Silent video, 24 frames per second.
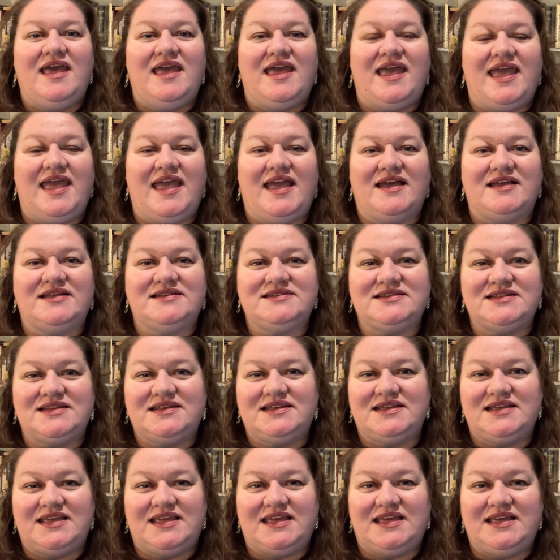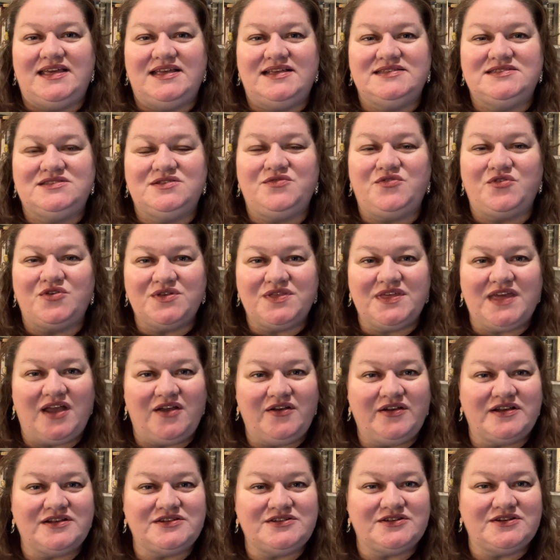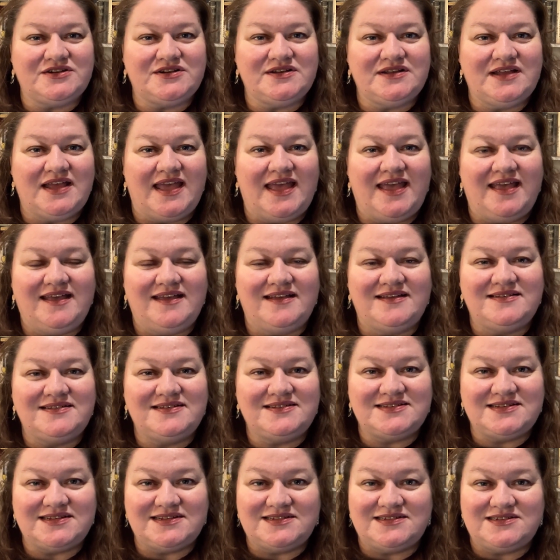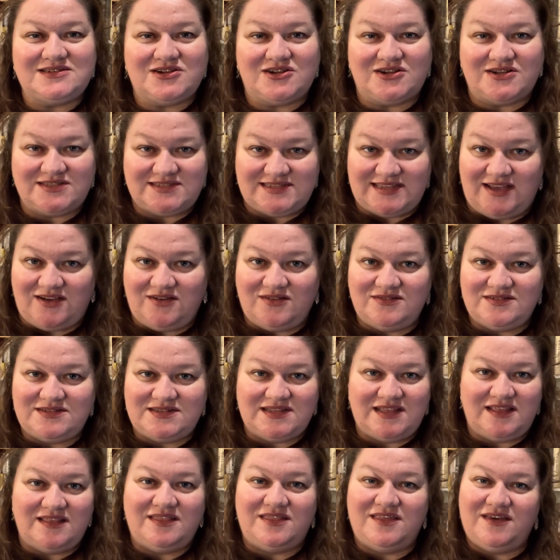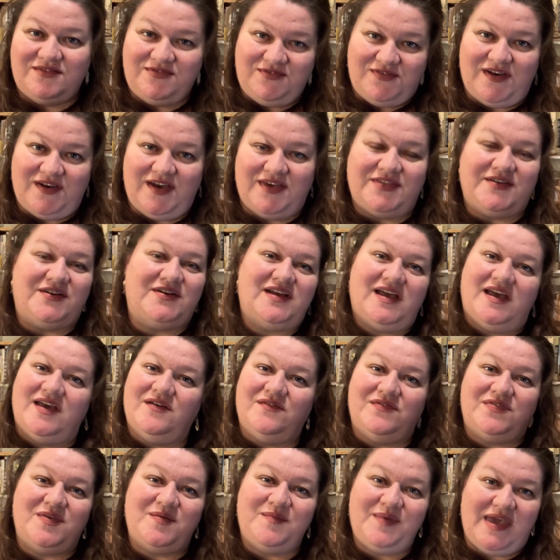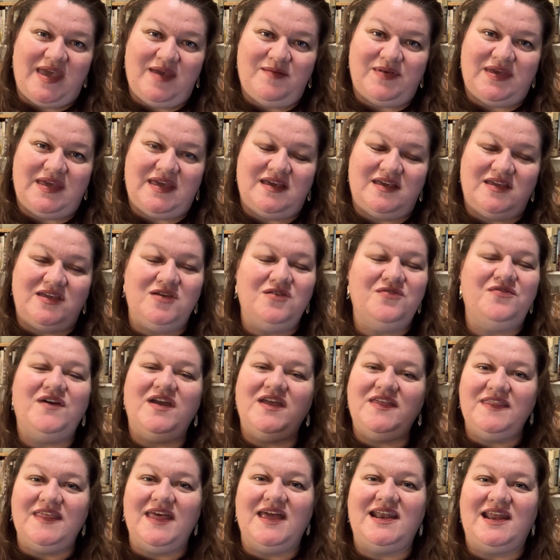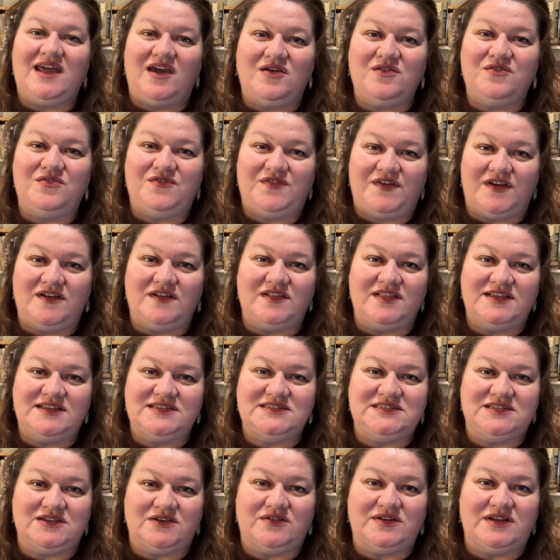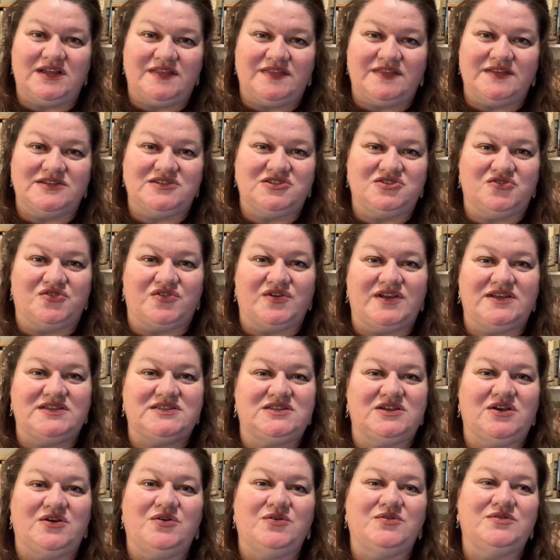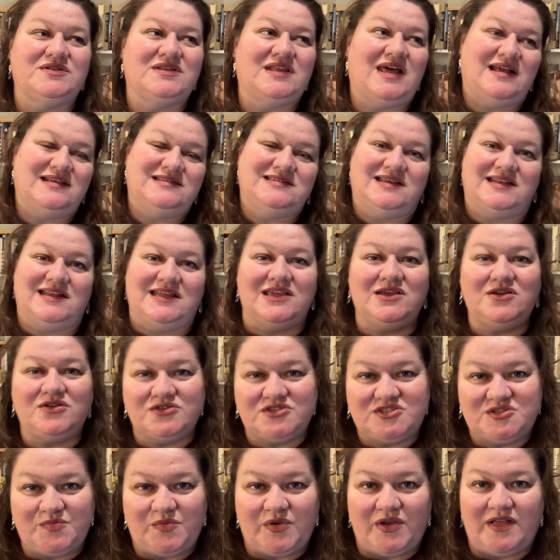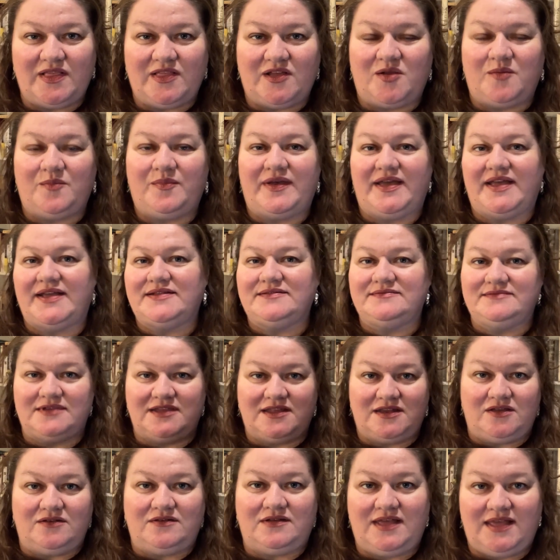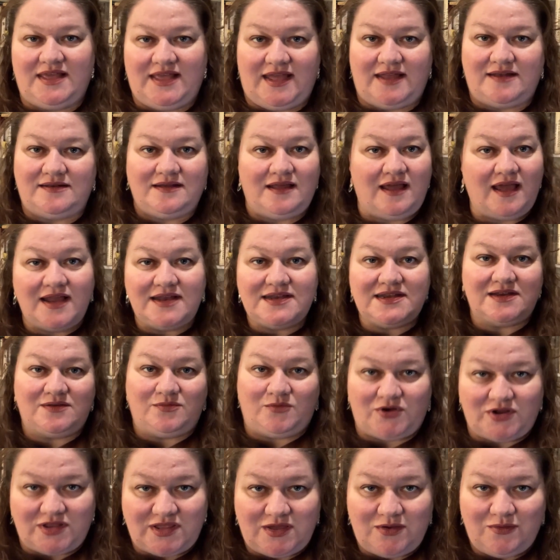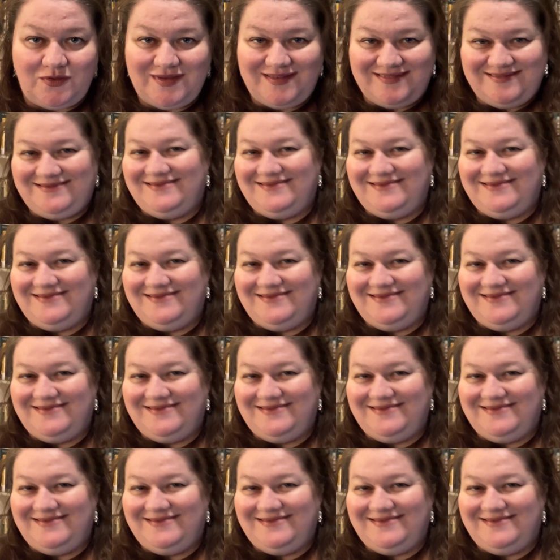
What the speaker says: And he is the 4th character and turns out the father of the baby. You find that out fairly soon in the story, so that's not a huge spoiler, but, again, I did warn you.